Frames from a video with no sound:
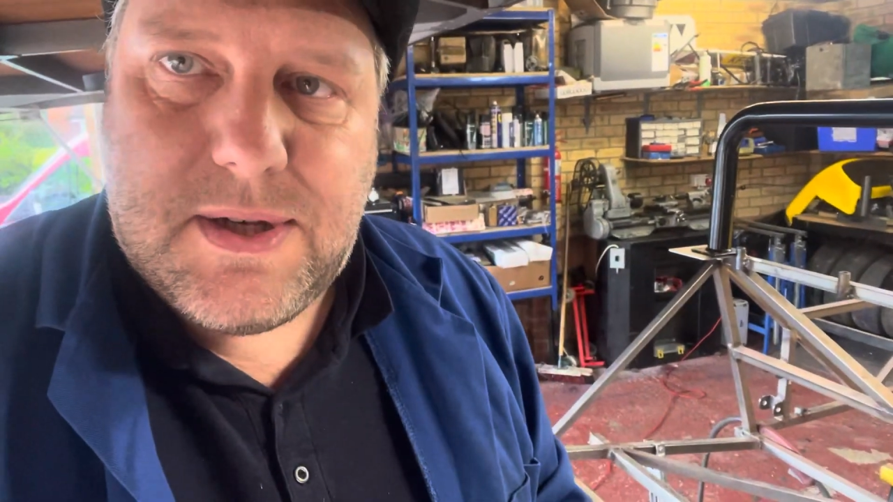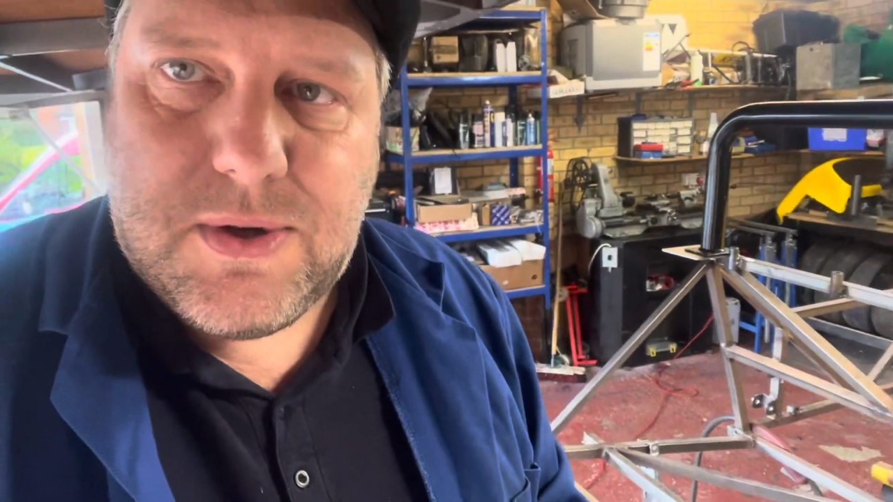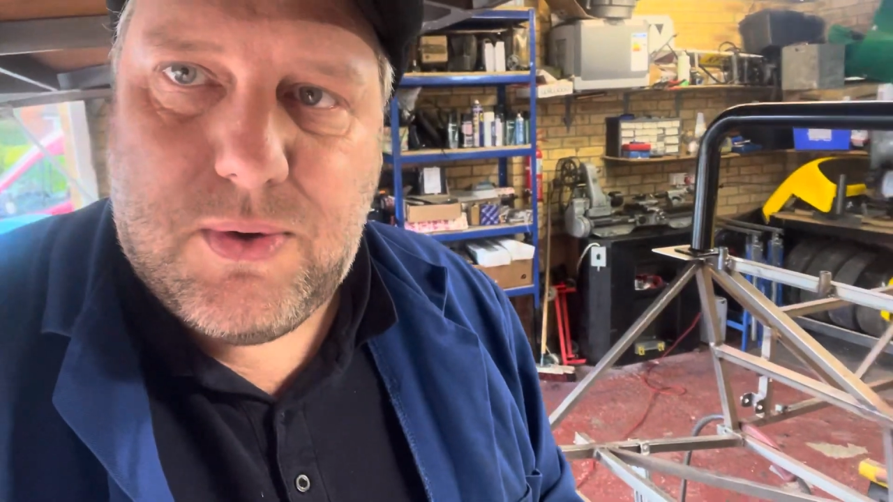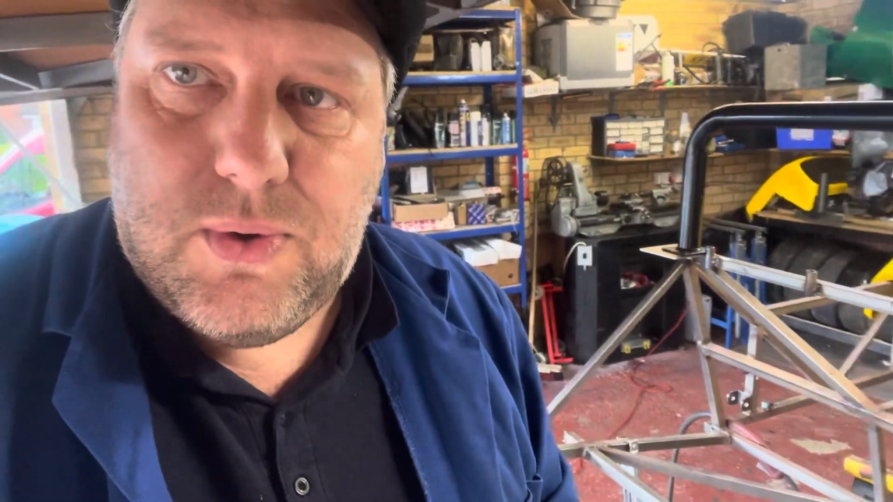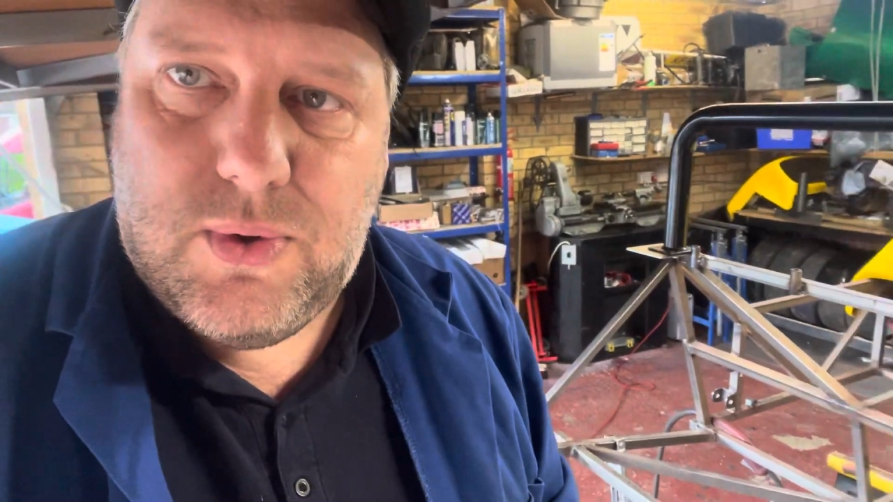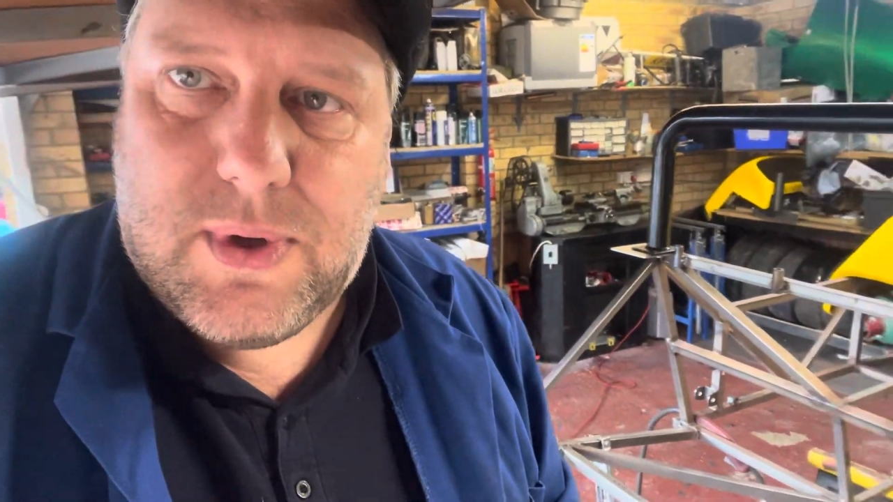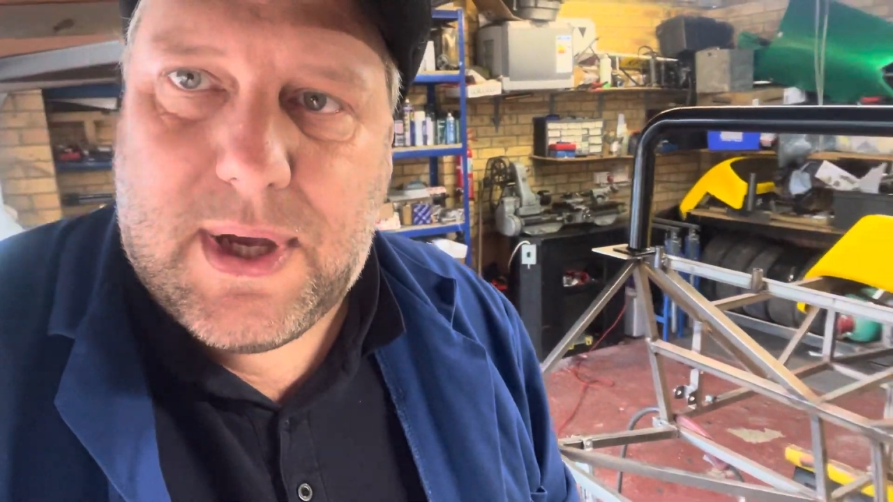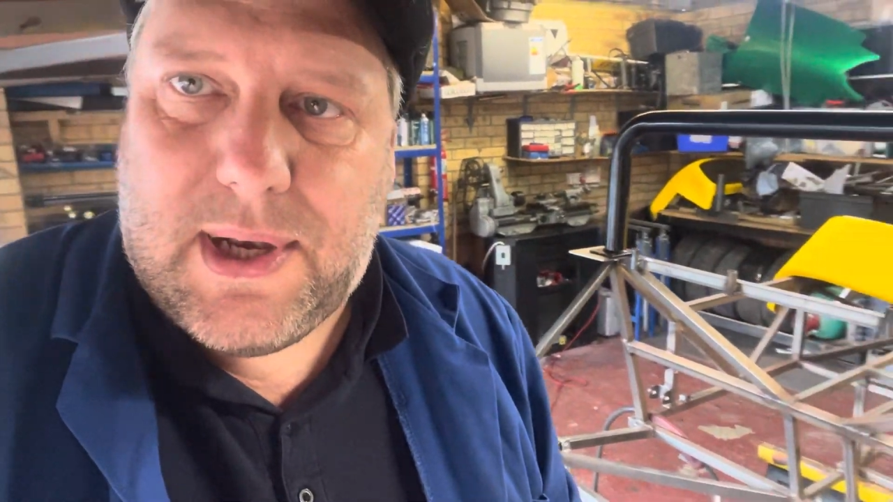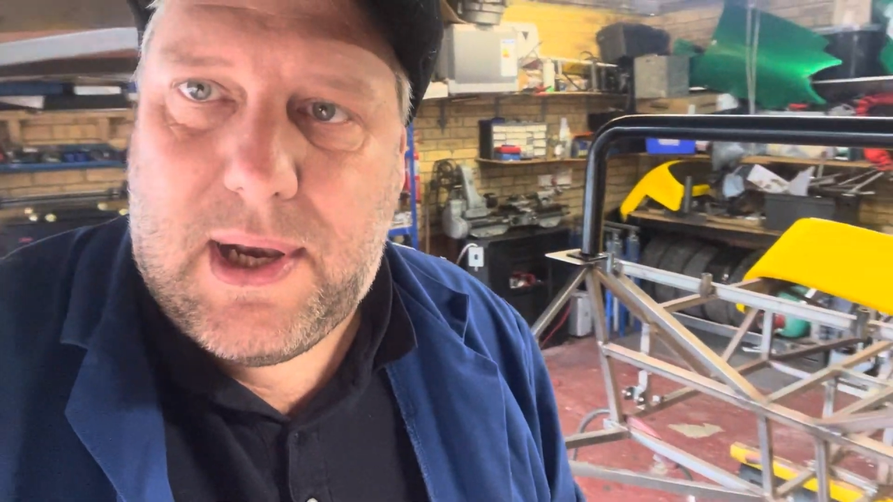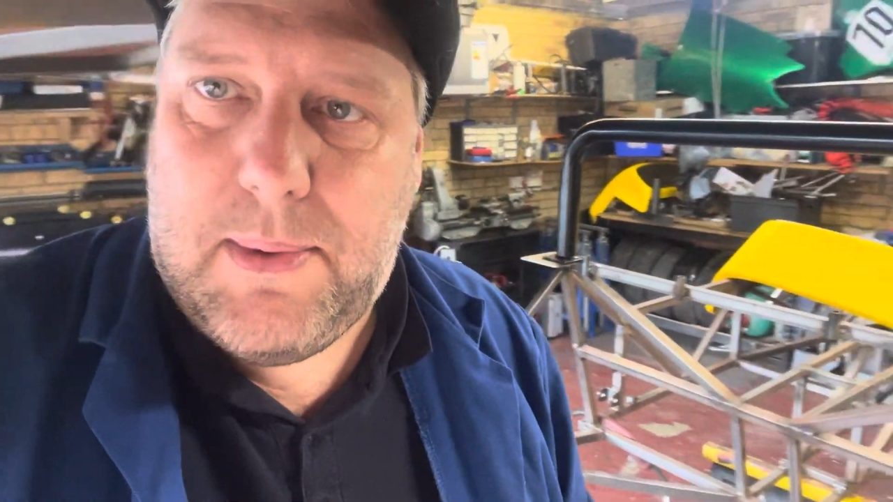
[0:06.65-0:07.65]
to
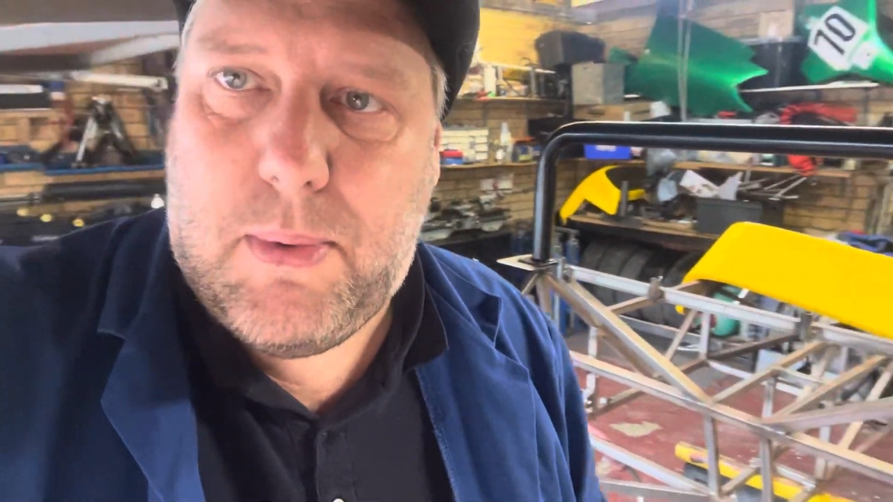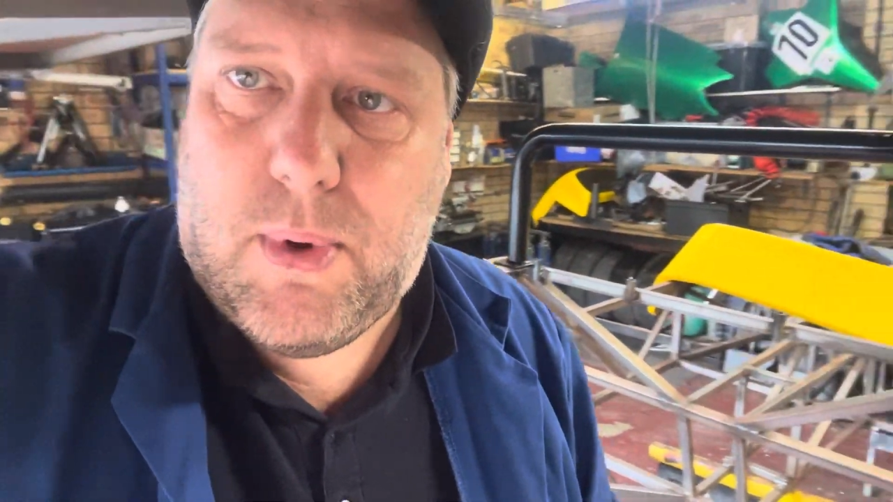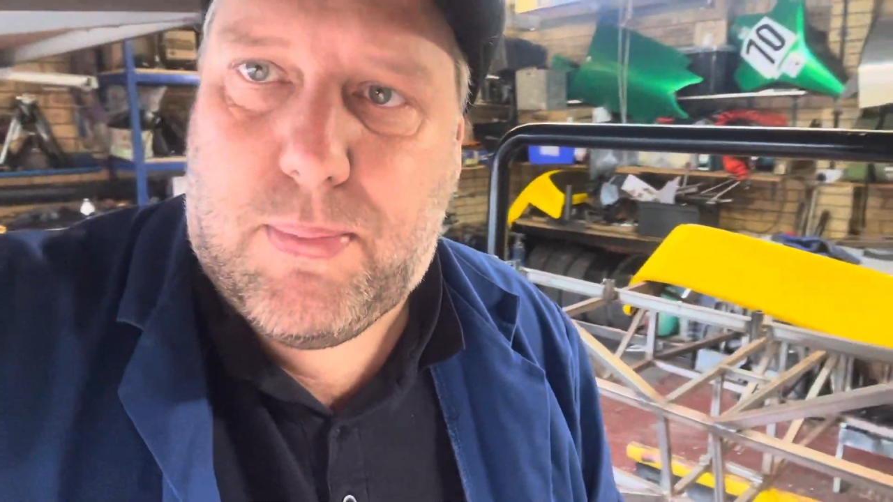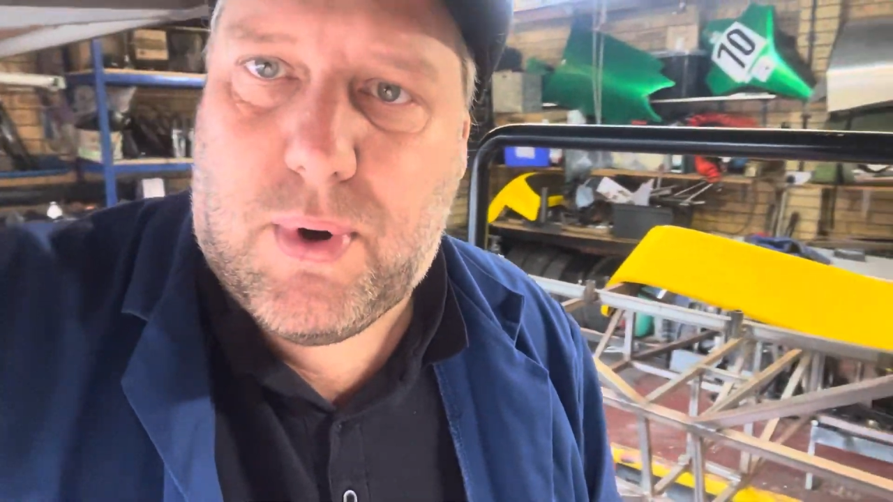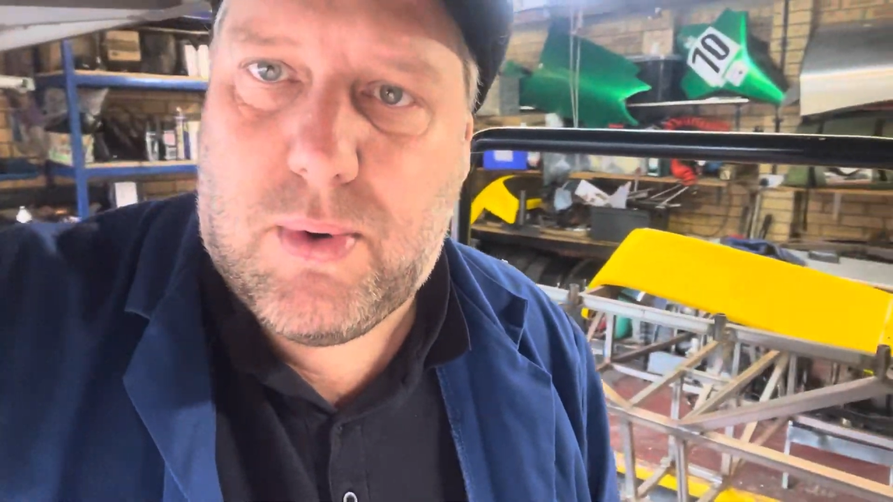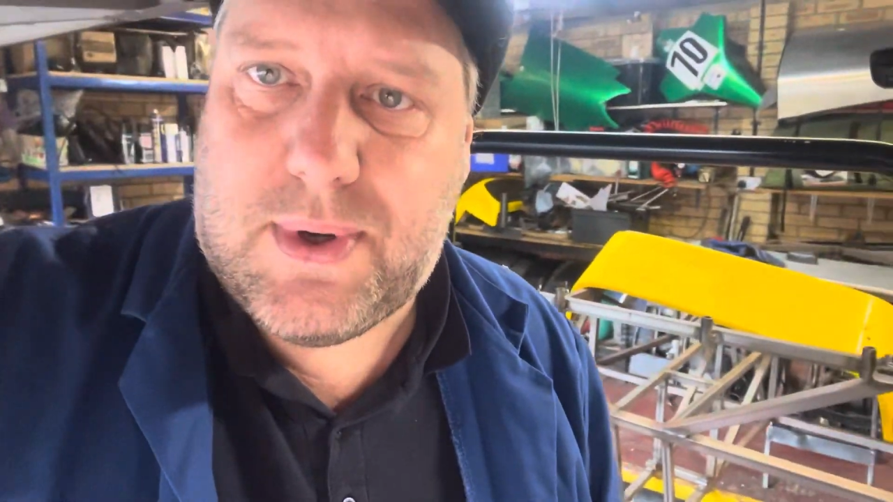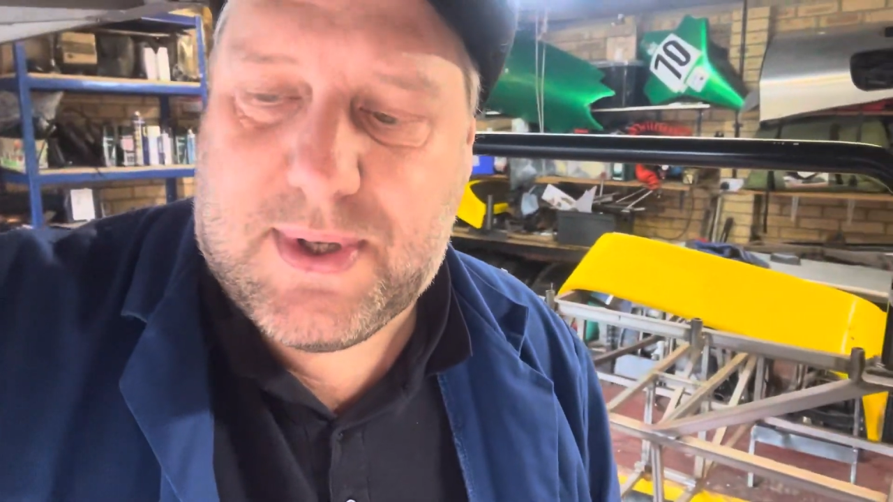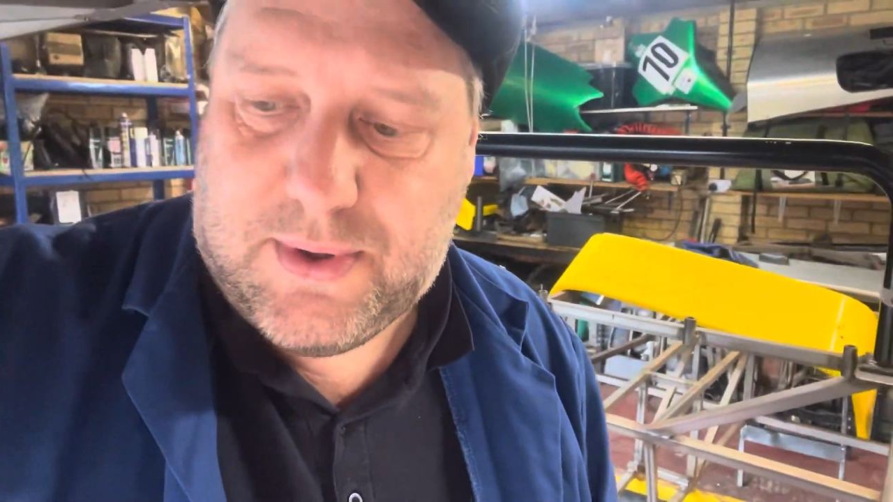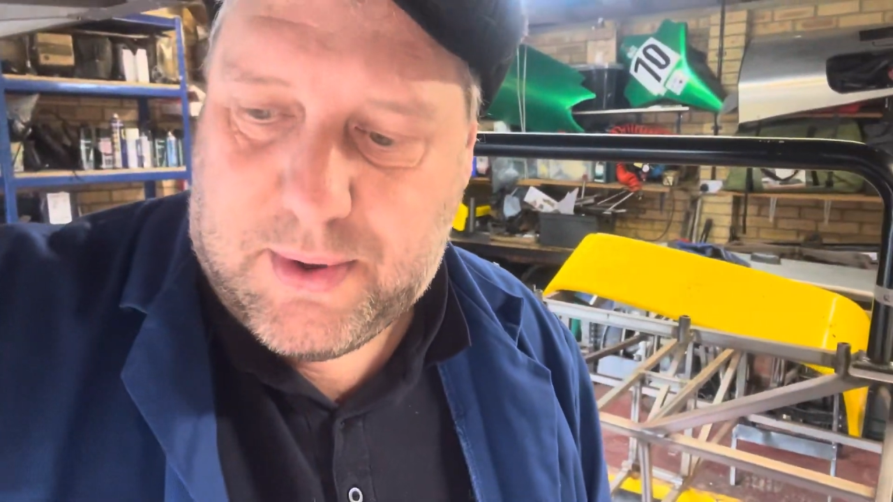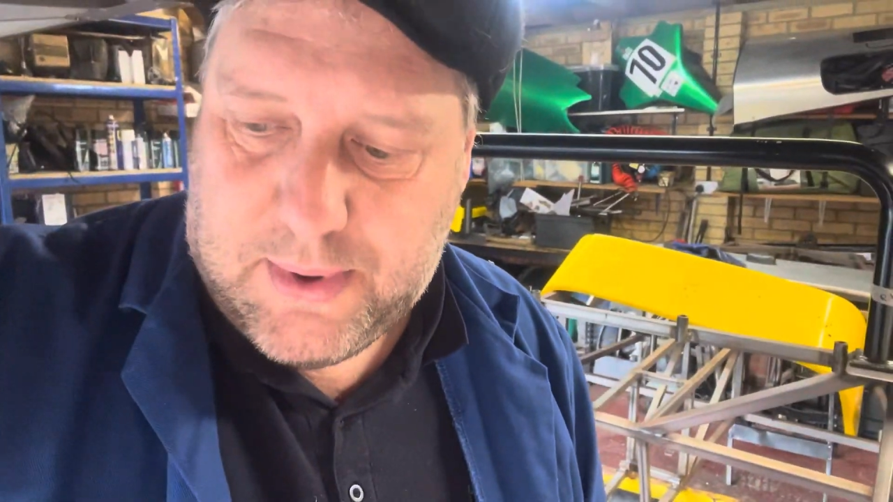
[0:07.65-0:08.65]
get a little bit more progress
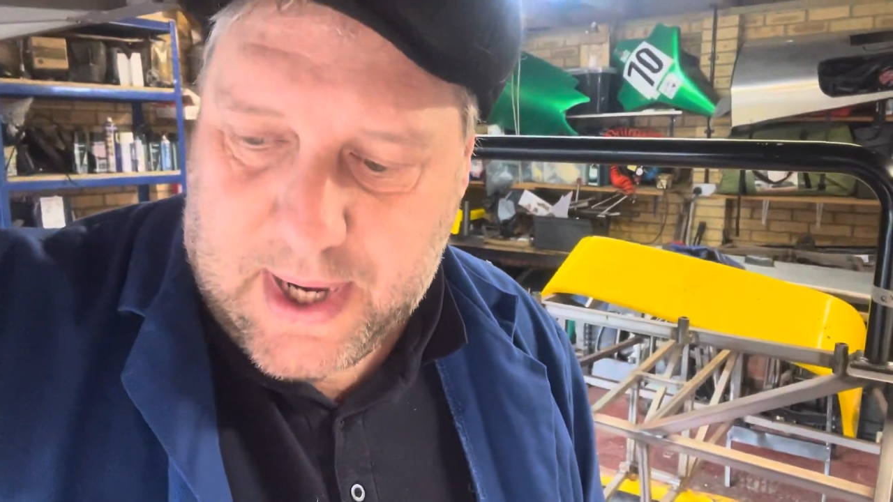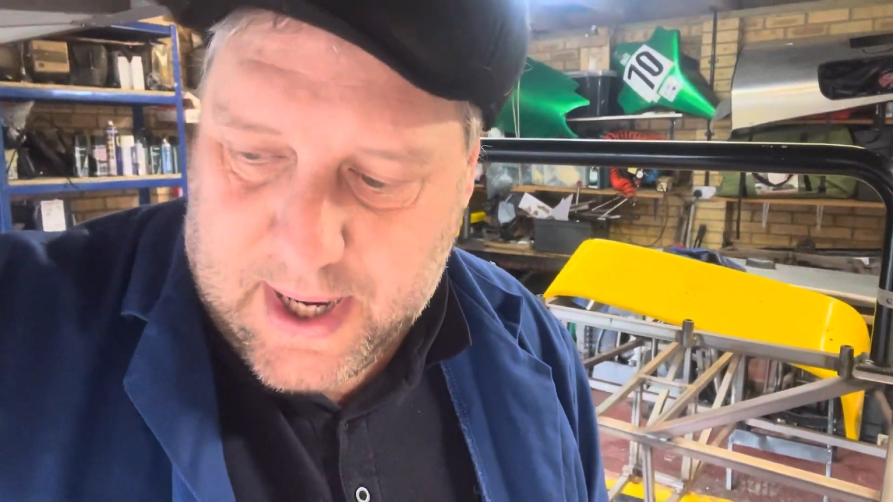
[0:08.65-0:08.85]
on the rear